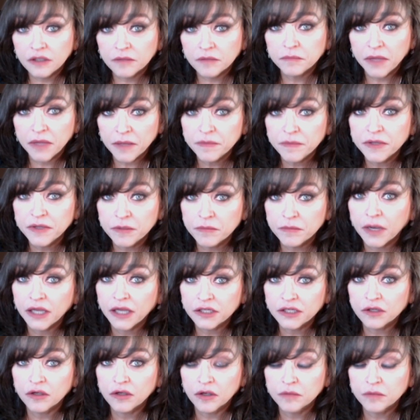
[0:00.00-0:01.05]
maybe
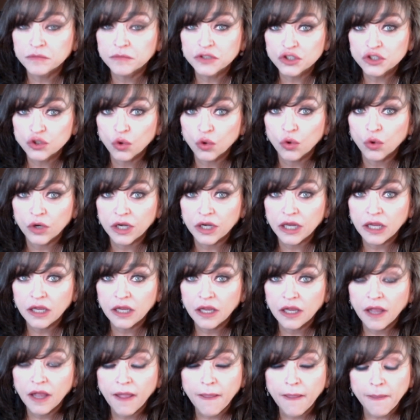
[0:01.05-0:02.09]
a majority,
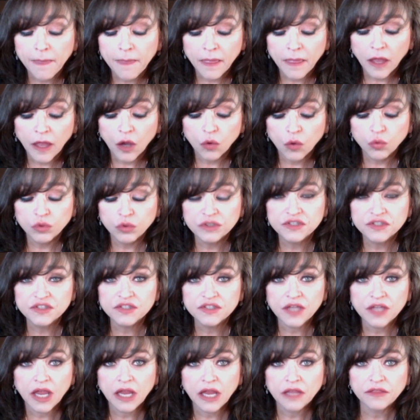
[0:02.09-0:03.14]
would
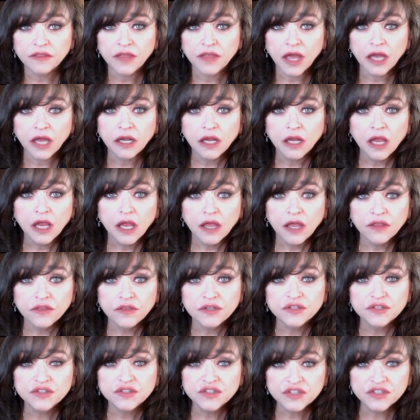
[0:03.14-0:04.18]
say that
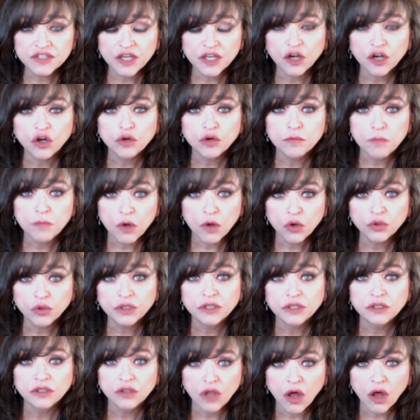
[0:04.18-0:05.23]
this
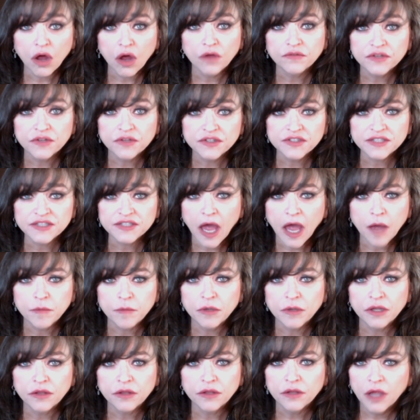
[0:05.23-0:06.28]
ceremonial law of the
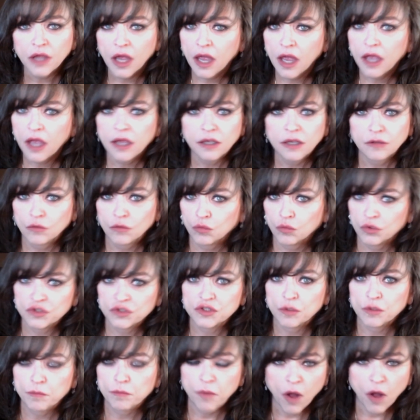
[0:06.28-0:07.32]
Sabbath
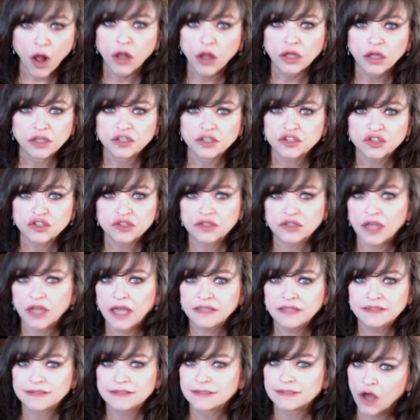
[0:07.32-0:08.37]
was abolished.
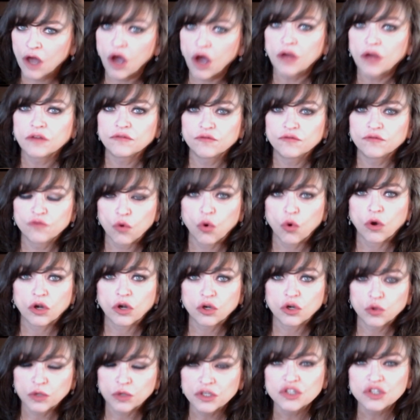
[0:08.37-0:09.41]
That's not for
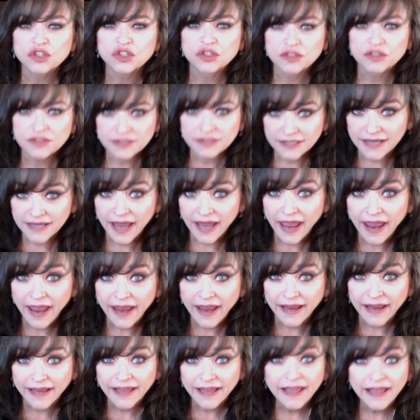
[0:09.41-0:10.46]
Christians
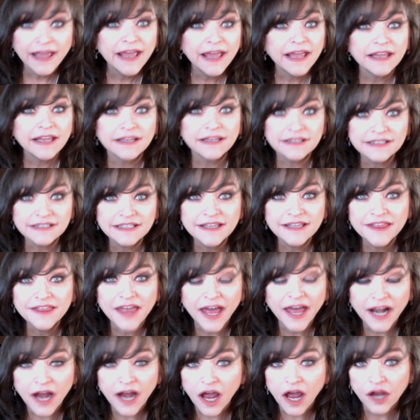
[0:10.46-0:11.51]
today. Isn't
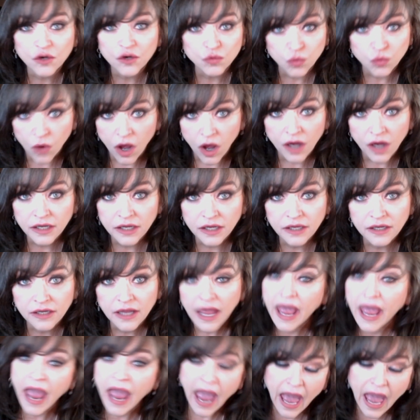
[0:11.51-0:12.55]
that ironic?
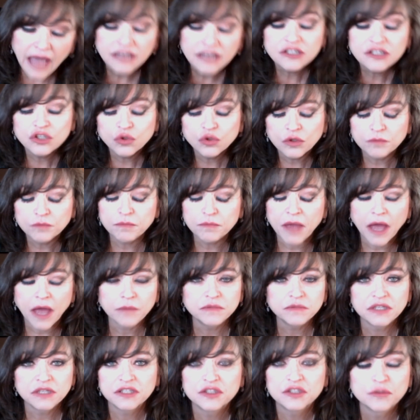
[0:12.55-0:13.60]
Add to it
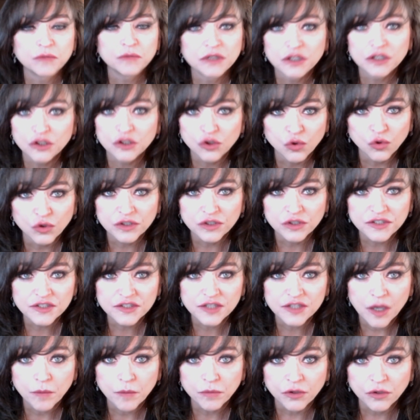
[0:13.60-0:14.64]
baptism and the Lord's
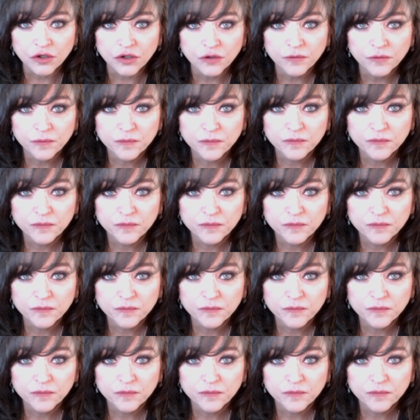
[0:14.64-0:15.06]
Supper.